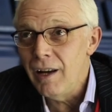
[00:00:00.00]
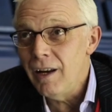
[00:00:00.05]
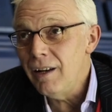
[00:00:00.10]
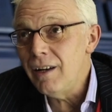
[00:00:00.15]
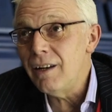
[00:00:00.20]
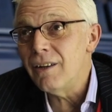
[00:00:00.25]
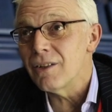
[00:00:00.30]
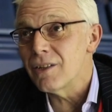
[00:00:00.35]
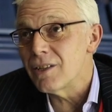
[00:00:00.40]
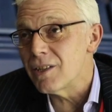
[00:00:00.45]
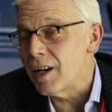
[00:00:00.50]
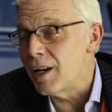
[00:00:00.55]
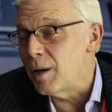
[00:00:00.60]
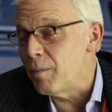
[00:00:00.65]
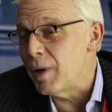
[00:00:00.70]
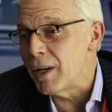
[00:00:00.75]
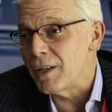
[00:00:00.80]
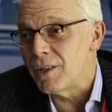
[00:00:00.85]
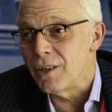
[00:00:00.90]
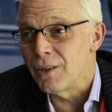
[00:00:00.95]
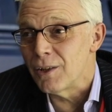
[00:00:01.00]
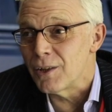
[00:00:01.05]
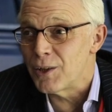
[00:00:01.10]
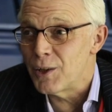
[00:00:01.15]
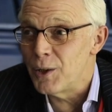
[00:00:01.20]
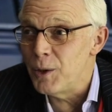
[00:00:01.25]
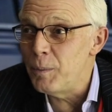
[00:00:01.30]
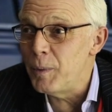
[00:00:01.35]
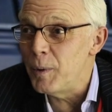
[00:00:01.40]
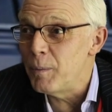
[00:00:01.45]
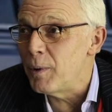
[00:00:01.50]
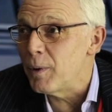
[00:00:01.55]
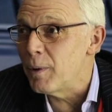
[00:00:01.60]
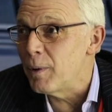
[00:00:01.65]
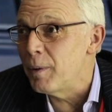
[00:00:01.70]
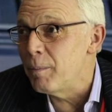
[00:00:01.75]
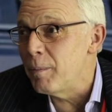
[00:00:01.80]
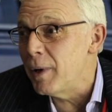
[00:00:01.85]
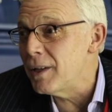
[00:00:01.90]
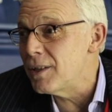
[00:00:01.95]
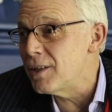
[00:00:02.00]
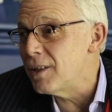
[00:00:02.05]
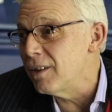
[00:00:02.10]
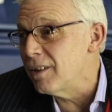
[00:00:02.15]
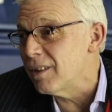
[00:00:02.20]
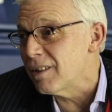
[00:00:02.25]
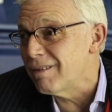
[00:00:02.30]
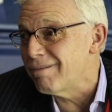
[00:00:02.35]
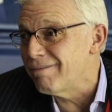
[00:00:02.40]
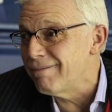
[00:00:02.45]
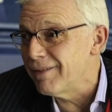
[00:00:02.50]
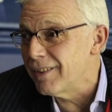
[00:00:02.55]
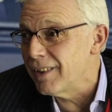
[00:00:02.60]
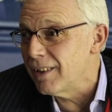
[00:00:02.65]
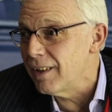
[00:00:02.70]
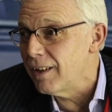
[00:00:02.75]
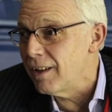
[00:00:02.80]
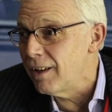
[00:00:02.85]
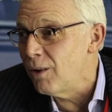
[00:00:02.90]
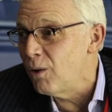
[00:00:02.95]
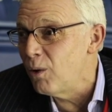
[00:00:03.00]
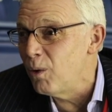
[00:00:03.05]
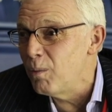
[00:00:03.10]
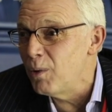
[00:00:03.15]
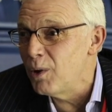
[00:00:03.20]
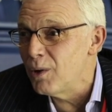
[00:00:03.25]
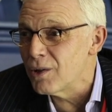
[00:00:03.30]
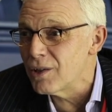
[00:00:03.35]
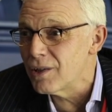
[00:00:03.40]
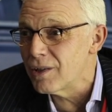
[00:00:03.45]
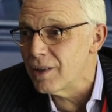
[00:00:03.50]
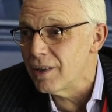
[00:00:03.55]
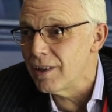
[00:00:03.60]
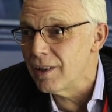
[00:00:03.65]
You could say it makes you look stupid, but it makes you look almost